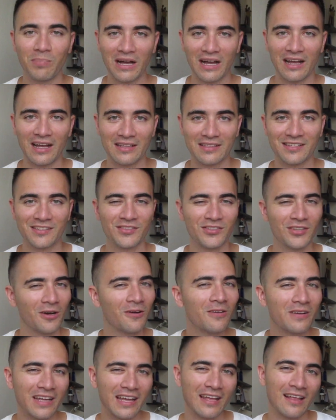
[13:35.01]
But
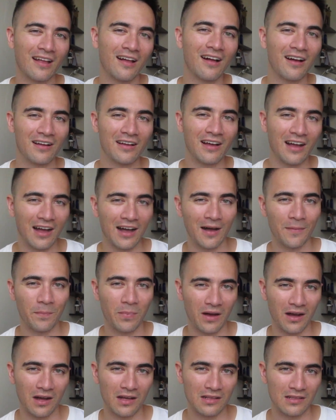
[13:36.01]
don't get hung
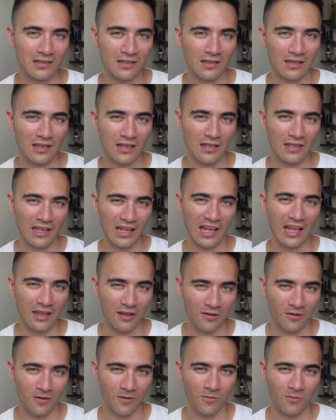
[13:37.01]
up on
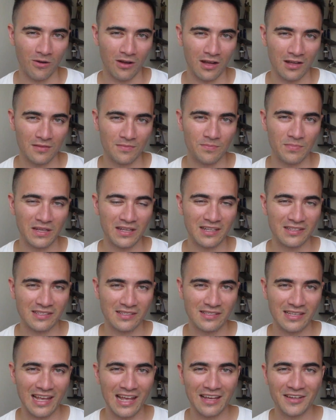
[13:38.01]
Angkor Wat because
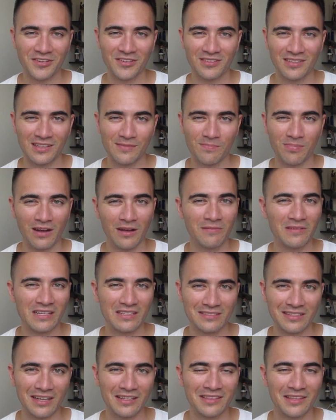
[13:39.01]
it's actually probably
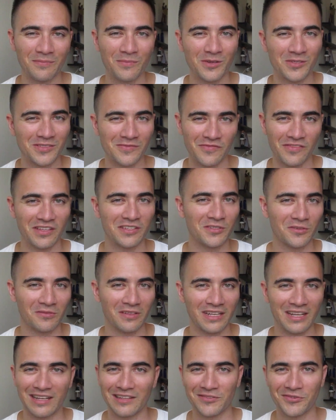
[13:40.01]
not the most
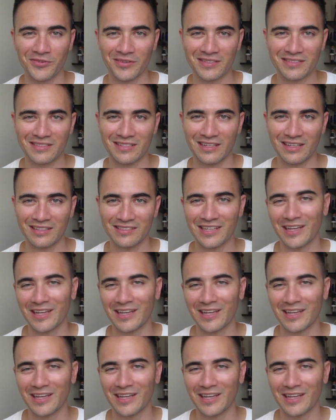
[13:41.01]
visually interesting